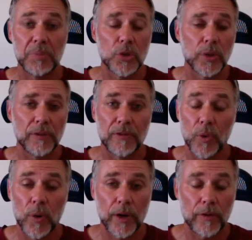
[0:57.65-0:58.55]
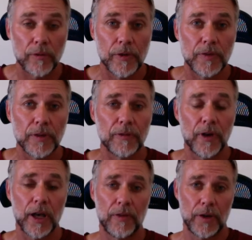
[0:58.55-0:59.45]
between 450 to
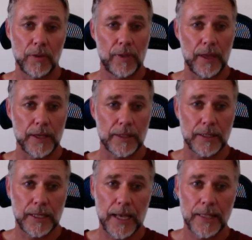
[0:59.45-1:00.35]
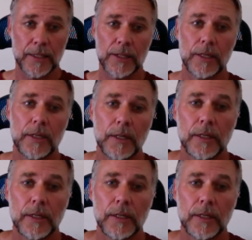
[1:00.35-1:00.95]
500,000 tonnes